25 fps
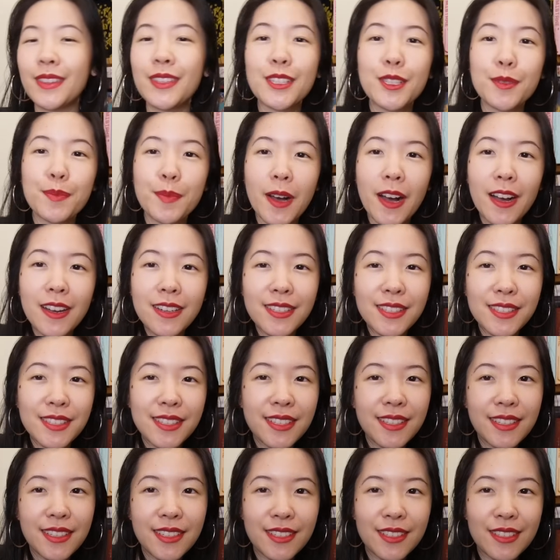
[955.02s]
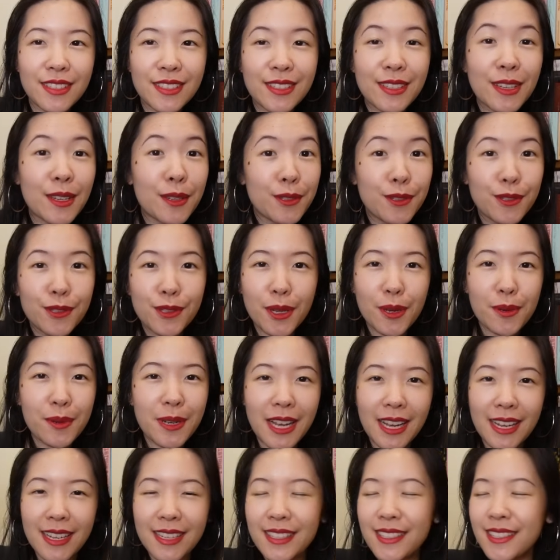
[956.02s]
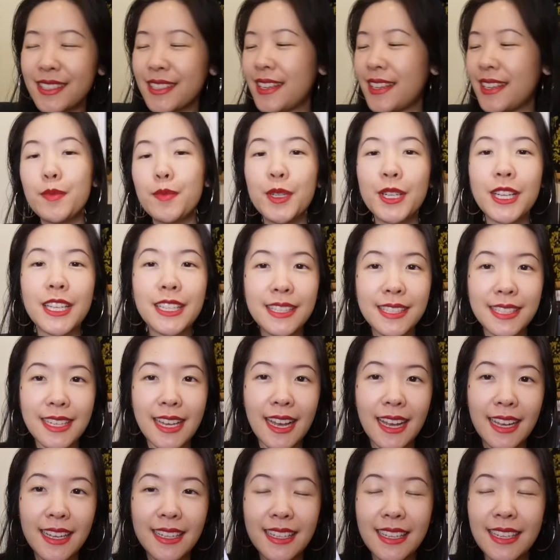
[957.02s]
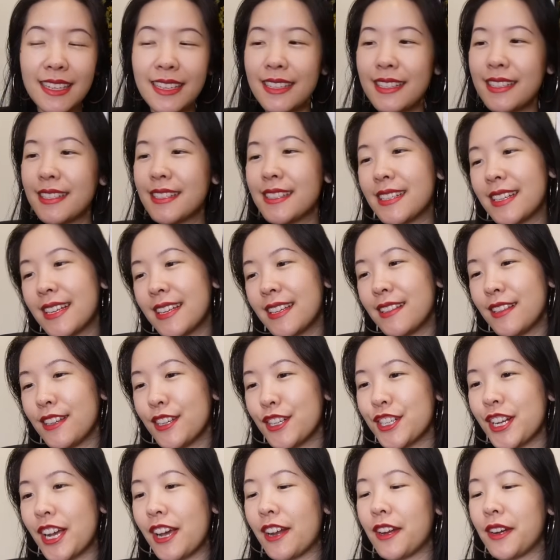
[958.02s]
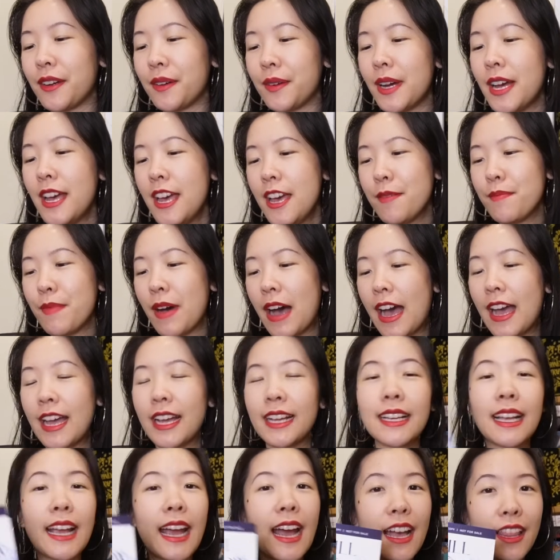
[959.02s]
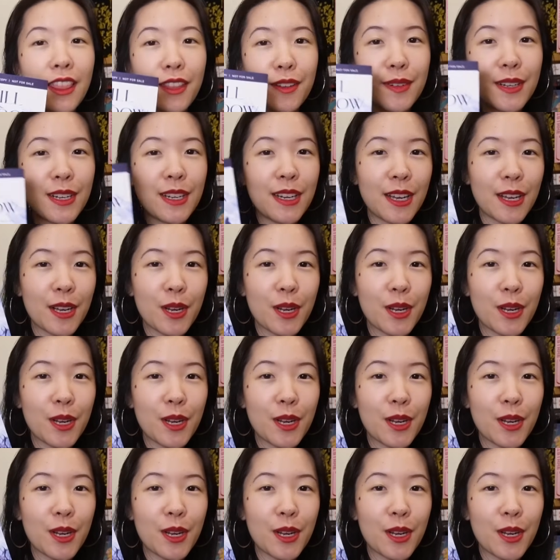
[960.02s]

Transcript: This box is so nice. book inside is To Kill a Shadow by Catherine